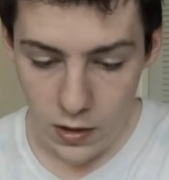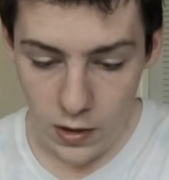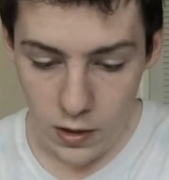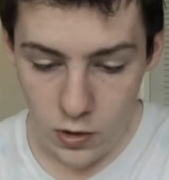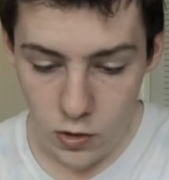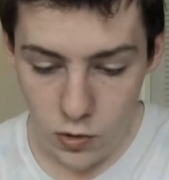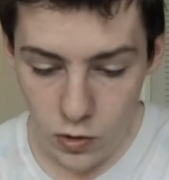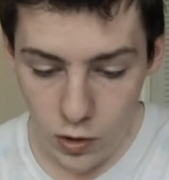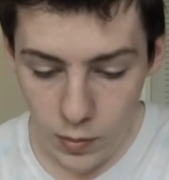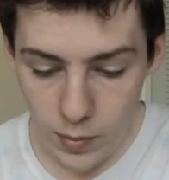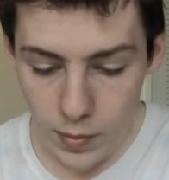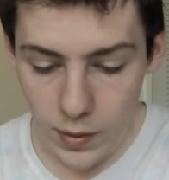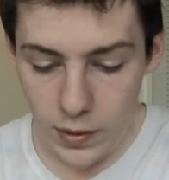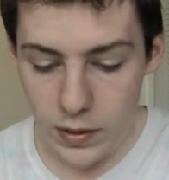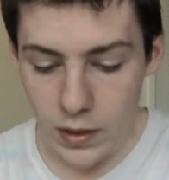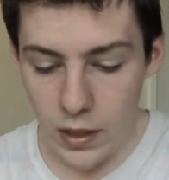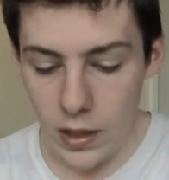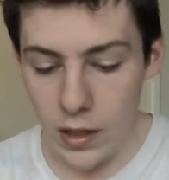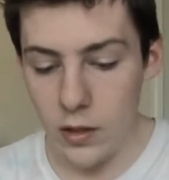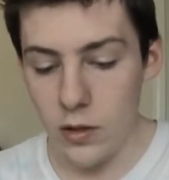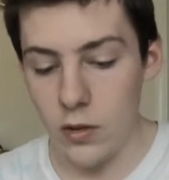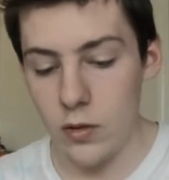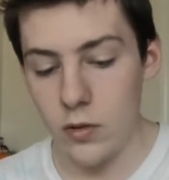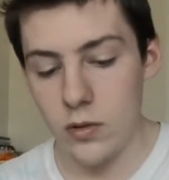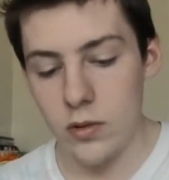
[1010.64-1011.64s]
and And the drill bit
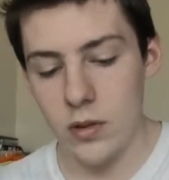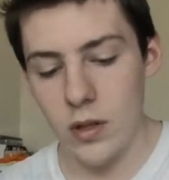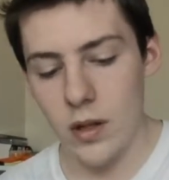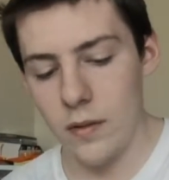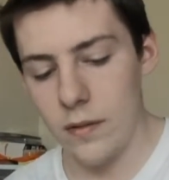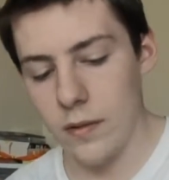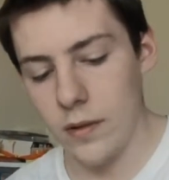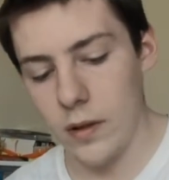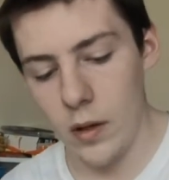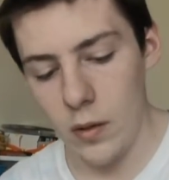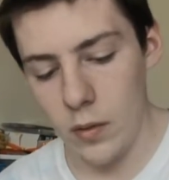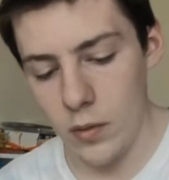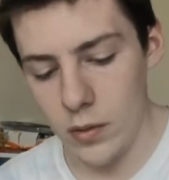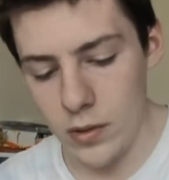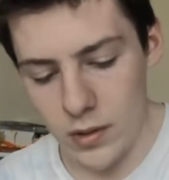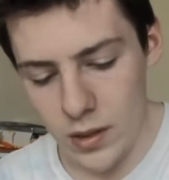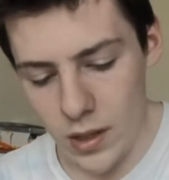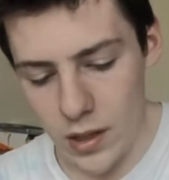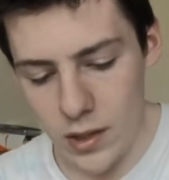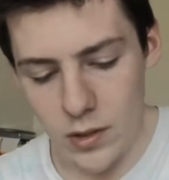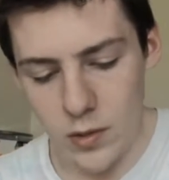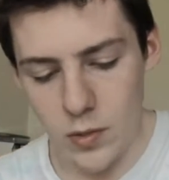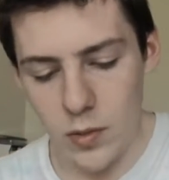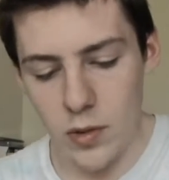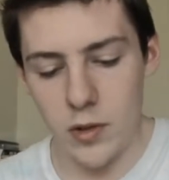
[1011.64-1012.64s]
that I used, I forget what
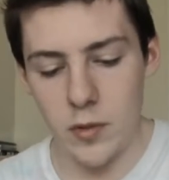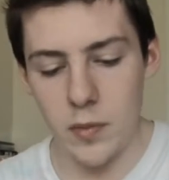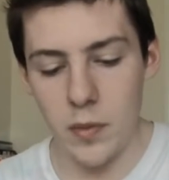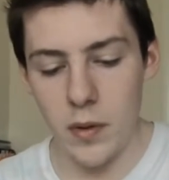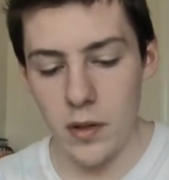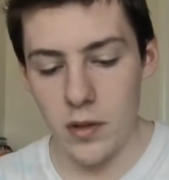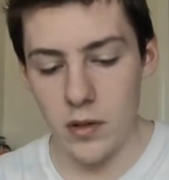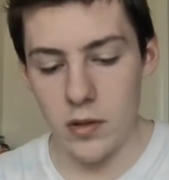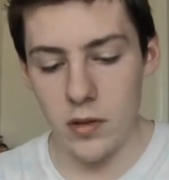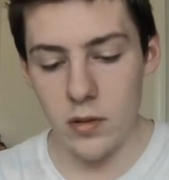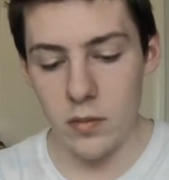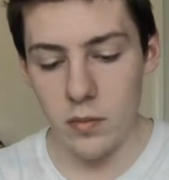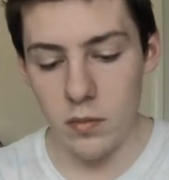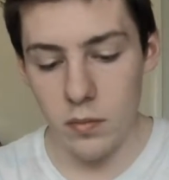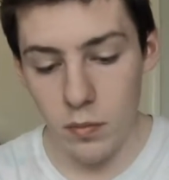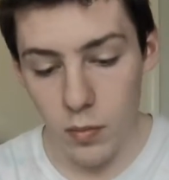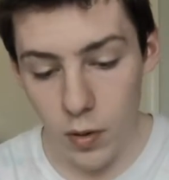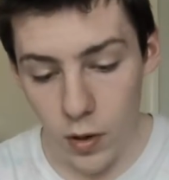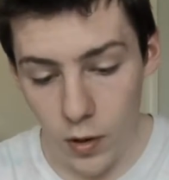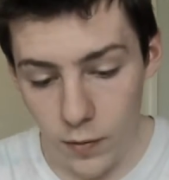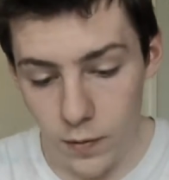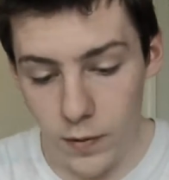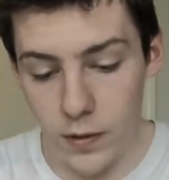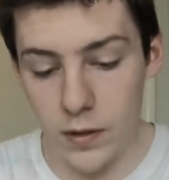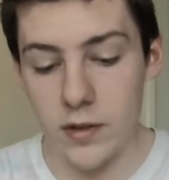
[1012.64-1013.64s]
size it was, but it's
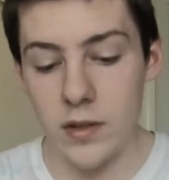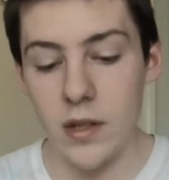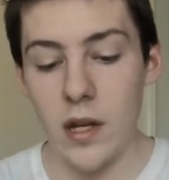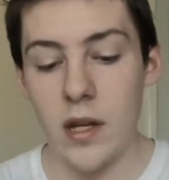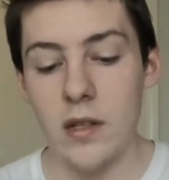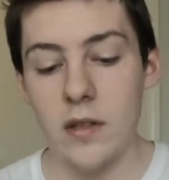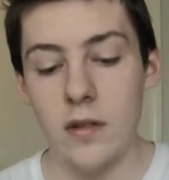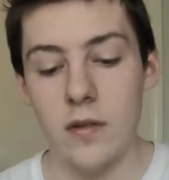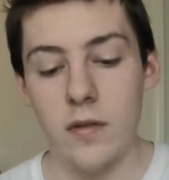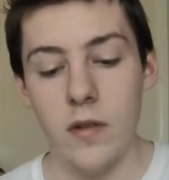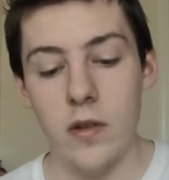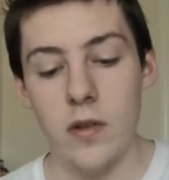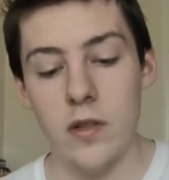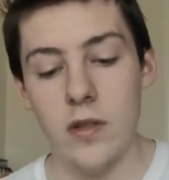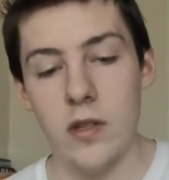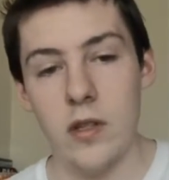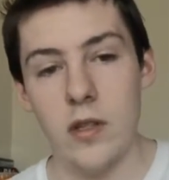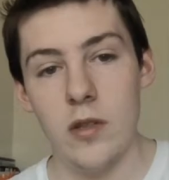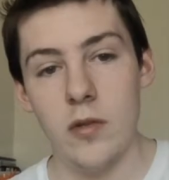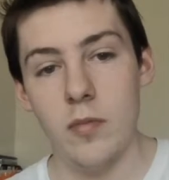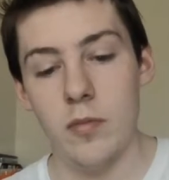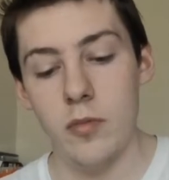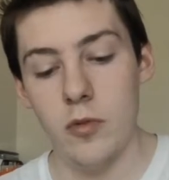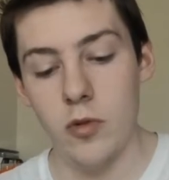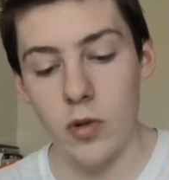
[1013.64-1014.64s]
perfect size. It fits
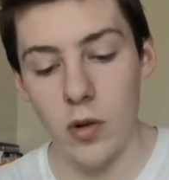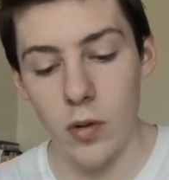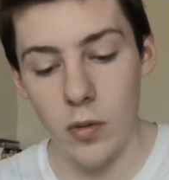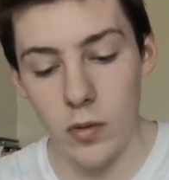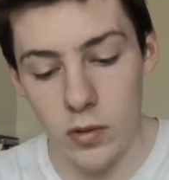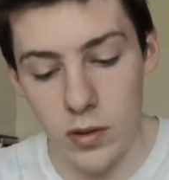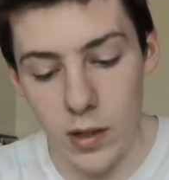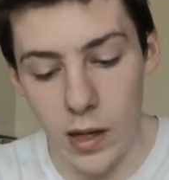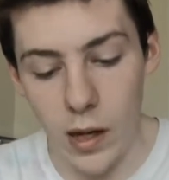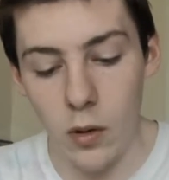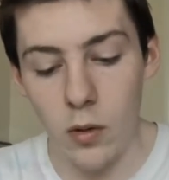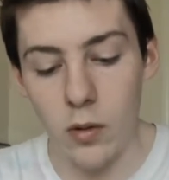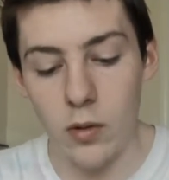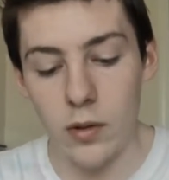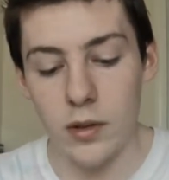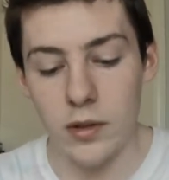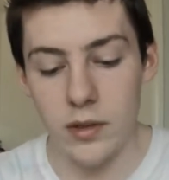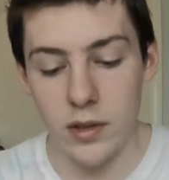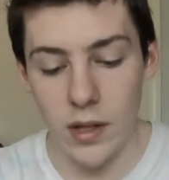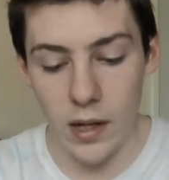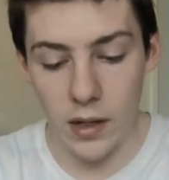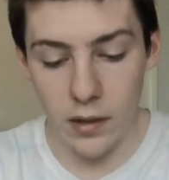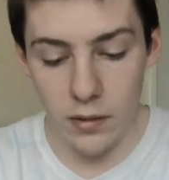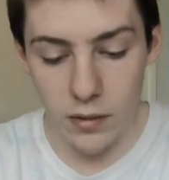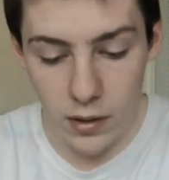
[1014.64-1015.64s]
this dowel
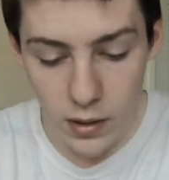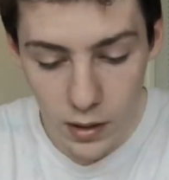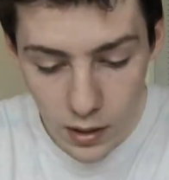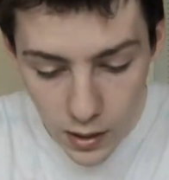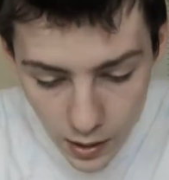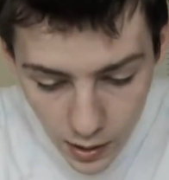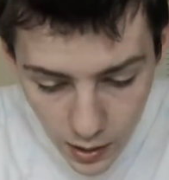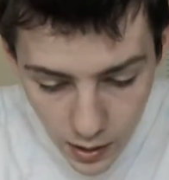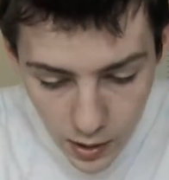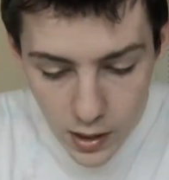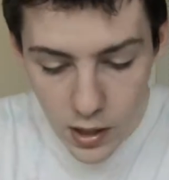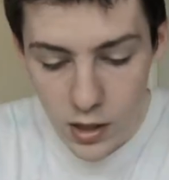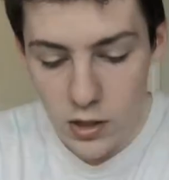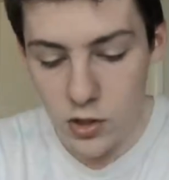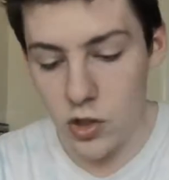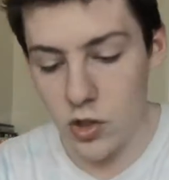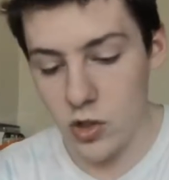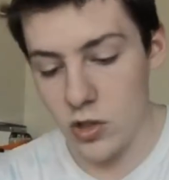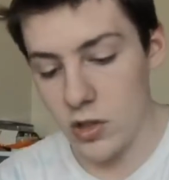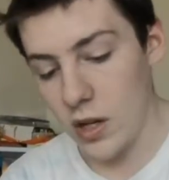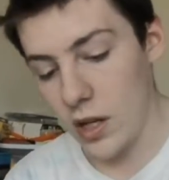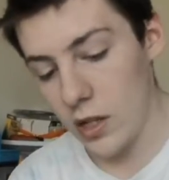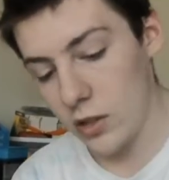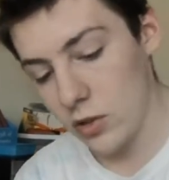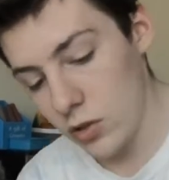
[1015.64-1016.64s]
exactly. It's
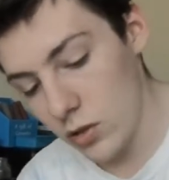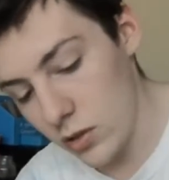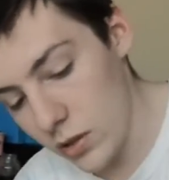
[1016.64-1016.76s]
just an